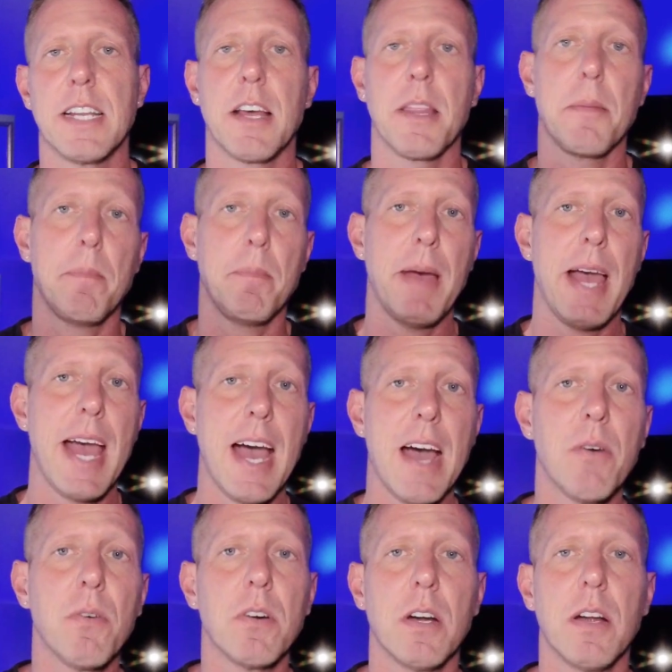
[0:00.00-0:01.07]
Now, the
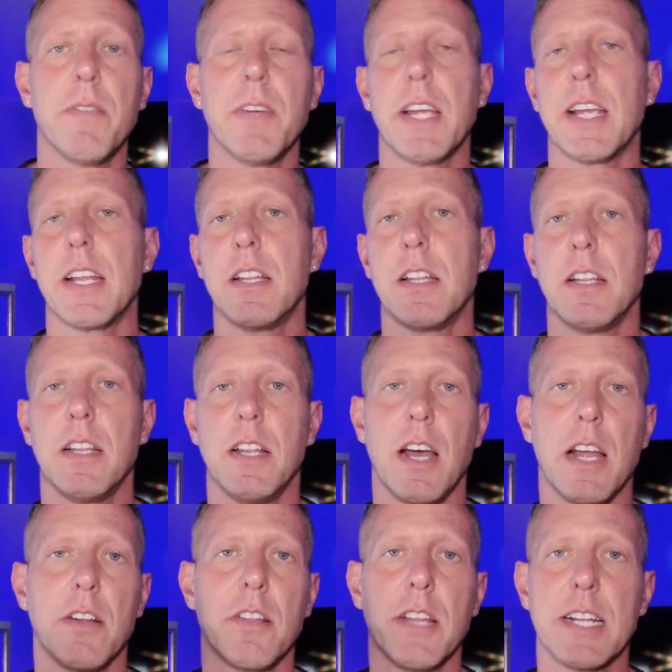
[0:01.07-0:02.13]
power of it, and
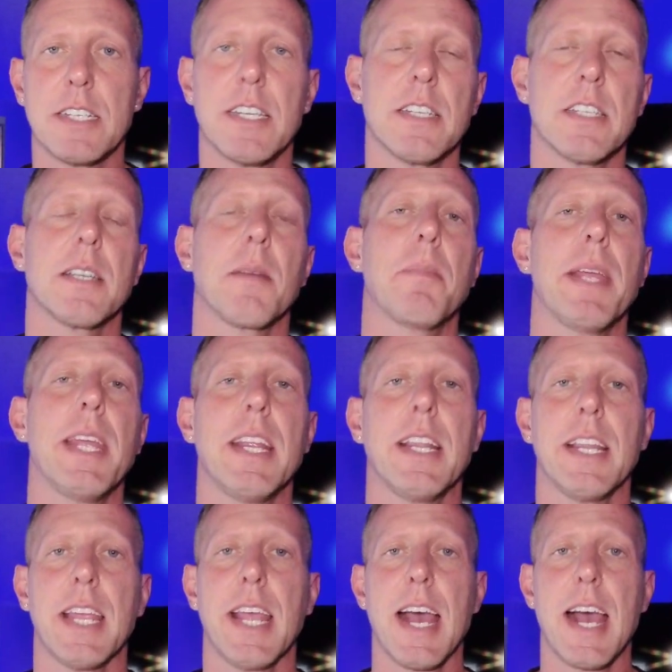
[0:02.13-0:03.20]
I know that sounds like a pain
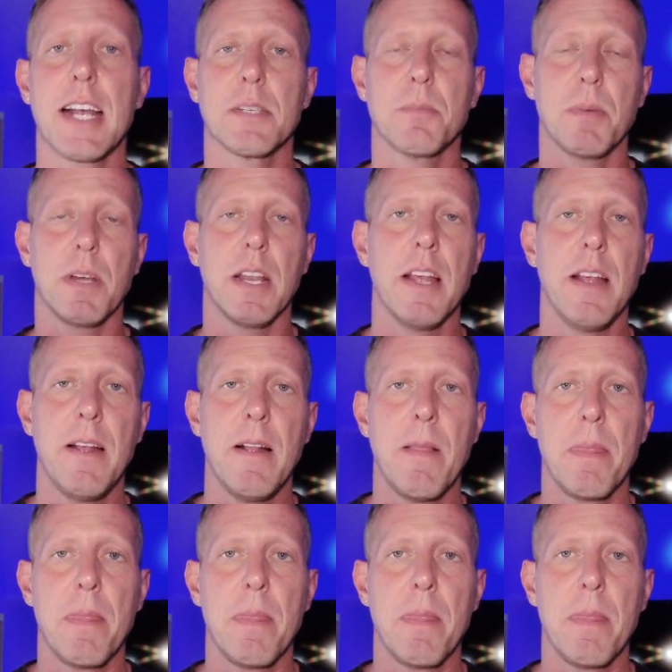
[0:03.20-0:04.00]
in the ass, but